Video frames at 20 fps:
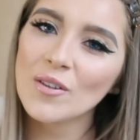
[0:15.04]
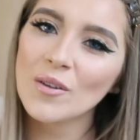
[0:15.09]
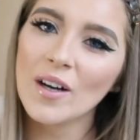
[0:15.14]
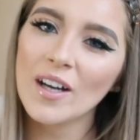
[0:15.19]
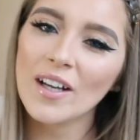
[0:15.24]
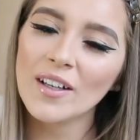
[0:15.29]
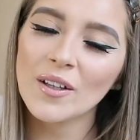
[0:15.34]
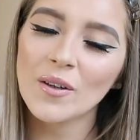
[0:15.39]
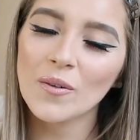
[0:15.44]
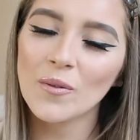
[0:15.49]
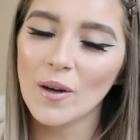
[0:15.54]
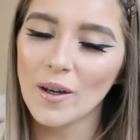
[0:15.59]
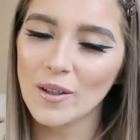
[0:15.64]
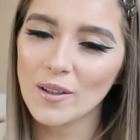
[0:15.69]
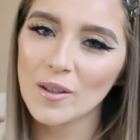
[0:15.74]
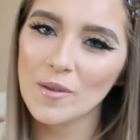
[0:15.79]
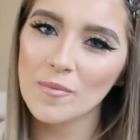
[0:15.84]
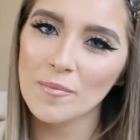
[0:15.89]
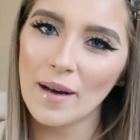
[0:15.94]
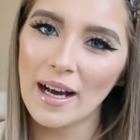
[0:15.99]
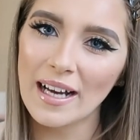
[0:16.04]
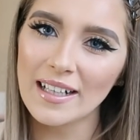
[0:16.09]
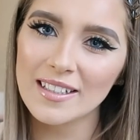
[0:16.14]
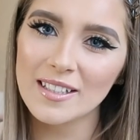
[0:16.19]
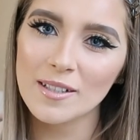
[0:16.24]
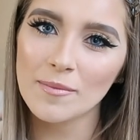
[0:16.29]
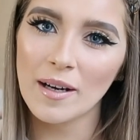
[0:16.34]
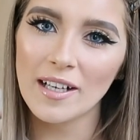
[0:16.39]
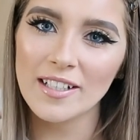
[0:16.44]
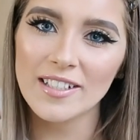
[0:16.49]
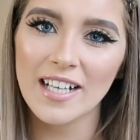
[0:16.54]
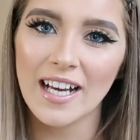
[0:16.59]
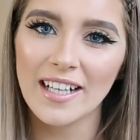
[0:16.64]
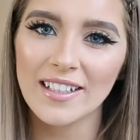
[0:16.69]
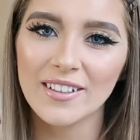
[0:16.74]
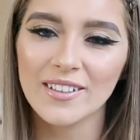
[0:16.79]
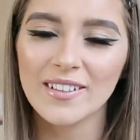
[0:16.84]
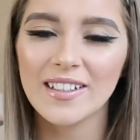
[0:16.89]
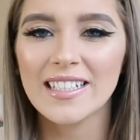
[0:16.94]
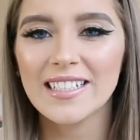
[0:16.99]
everyone, welcome back to my
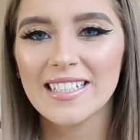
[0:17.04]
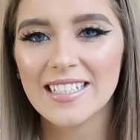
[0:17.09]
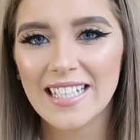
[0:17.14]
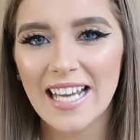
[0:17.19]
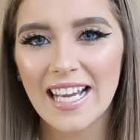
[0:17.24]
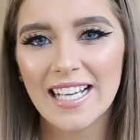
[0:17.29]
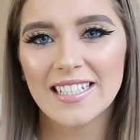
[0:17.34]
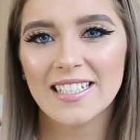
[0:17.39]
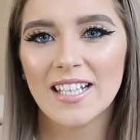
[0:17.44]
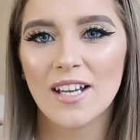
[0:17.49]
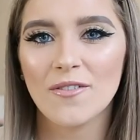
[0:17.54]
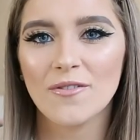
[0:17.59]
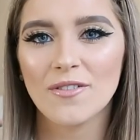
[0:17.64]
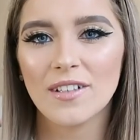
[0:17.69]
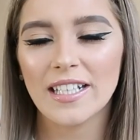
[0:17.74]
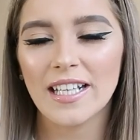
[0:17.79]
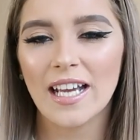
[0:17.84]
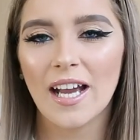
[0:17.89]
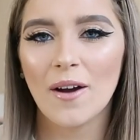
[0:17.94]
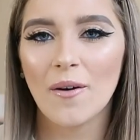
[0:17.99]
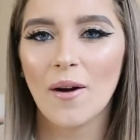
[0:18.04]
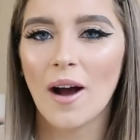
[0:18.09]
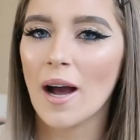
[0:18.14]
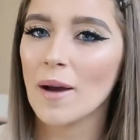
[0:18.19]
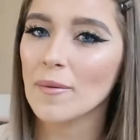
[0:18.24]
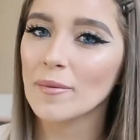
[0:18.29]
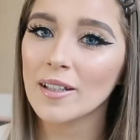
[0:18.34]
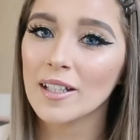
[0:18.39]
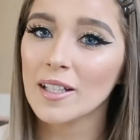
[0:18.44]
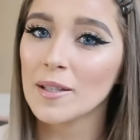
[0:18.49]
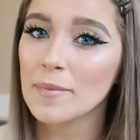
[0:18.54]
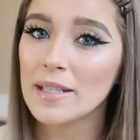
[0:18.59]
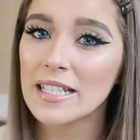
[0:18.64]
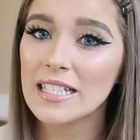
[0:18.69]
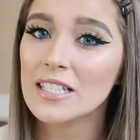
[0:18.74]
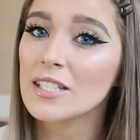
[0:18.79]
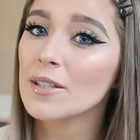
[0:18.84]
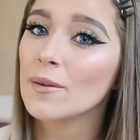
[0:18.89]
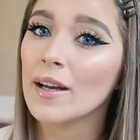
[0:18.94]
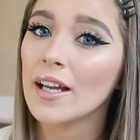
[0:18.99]
channel. In today's video I'm going to be
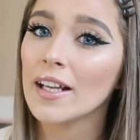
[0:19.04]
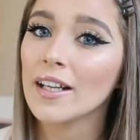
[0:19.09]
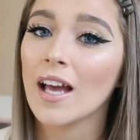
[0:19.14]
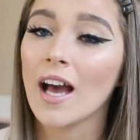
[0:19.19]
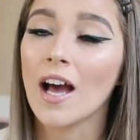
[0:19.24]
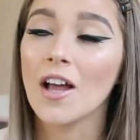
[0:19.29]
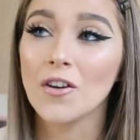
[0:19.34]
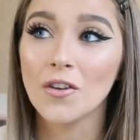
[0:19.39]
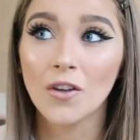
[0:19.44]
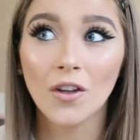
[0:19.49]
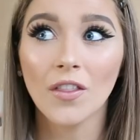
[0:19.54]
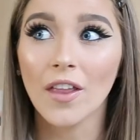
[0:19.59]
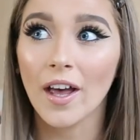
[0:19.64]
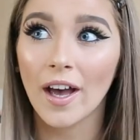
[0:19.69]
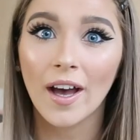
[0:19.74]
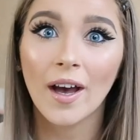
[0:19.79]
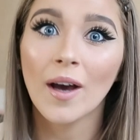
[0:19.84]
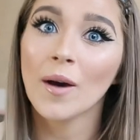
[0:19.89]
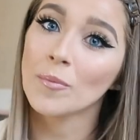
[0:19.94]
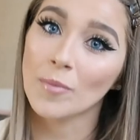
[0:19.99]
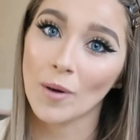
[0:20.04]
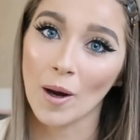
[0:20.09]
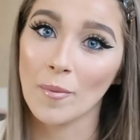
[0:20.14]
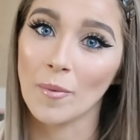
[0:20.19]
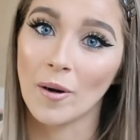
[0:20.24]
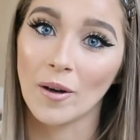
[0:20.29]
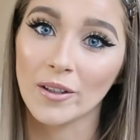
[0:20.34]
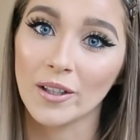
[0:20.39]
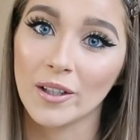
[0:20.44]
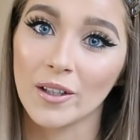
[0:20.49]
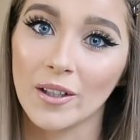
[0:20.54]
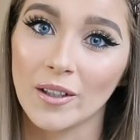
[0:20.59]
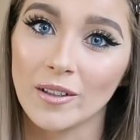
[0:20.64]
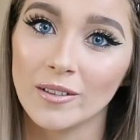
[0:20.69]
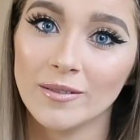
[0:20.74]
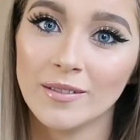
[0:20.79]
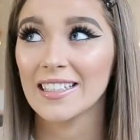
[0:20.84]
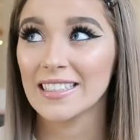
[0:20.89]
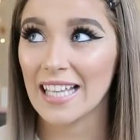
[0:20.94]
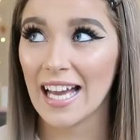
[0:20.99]
doing another Primark
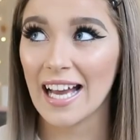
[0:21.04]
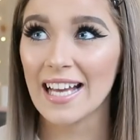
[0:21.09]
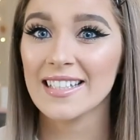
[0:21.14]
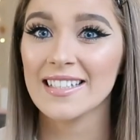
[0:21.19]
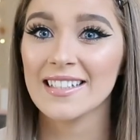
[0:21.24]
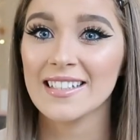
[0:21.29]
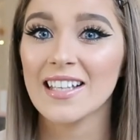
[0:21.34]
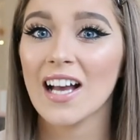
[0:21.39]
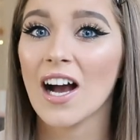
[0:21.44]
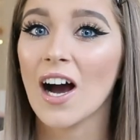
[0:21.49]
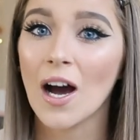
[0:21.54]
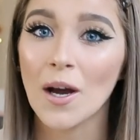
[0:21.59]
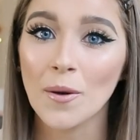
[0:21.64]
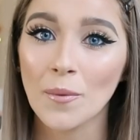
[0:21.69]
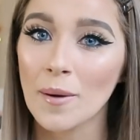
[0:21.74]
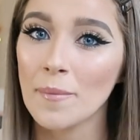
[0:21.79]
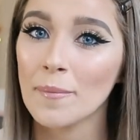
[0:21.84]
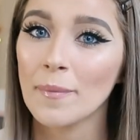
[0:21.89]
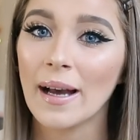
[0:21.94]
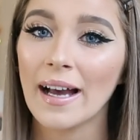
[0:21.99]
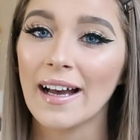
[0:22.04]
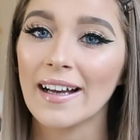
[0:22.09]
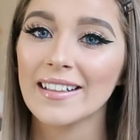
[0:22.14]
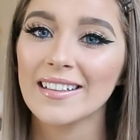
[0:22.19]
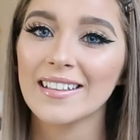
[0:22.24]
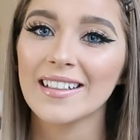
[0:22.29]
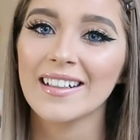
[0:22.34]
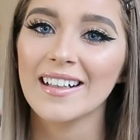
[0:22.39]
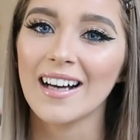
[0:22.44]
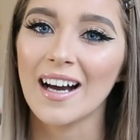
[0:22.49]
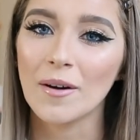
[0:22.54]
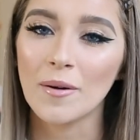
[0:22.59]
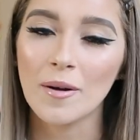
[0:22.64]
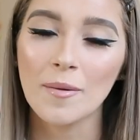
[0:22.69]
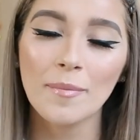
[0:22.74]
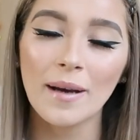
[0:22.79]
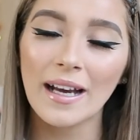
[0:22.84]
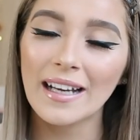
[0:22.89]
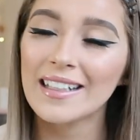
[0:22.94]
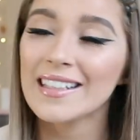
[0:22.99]
haul. Yes, I went
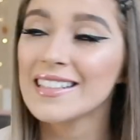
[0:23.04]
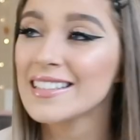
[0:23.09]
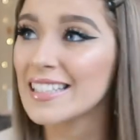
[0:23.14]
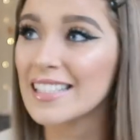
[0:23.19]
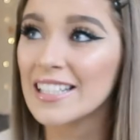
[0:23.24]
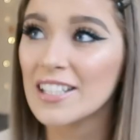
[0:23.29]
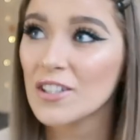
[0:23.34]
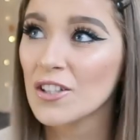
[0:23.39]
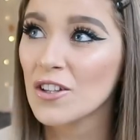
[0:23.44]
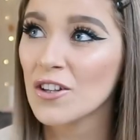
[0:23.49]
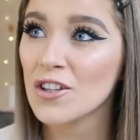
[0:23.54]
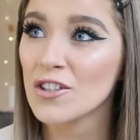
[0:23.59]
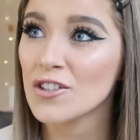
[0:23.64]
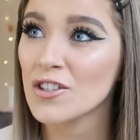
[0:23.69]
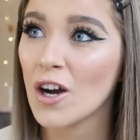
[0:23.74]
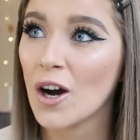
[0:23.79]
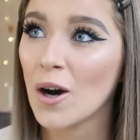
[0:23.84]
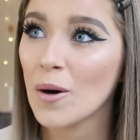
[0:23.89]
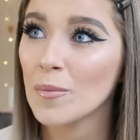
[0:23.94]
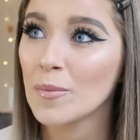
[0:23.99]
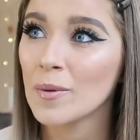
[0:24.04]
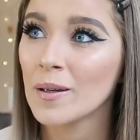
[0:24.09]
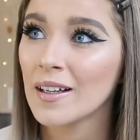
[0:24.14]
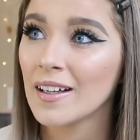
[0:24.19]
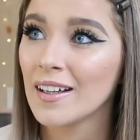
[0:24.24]
back and did another shop.